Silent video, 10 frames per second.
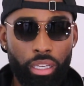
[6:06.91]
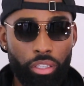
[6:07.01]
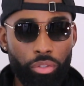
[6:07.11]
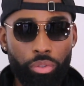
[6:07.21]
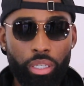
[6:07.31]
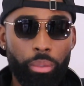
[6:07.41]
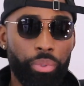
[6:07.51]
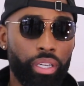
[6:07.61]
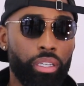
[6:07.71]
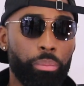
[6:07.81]
new up
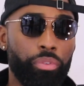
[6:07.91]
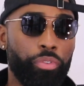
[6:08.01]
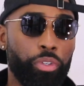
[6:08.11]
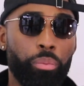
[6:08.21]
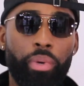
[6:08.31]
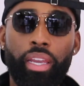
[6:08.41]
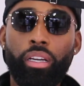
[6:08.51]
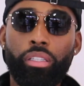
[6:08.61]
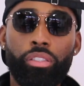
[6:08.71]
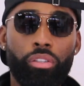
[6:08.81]
and coming
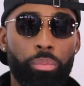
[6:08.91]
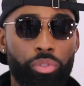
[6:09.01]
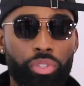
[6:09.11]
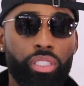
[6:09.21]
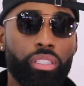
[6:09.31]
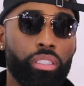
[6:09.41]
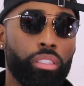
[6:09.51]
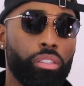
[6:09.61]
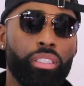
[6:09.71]
filmmakers or musicians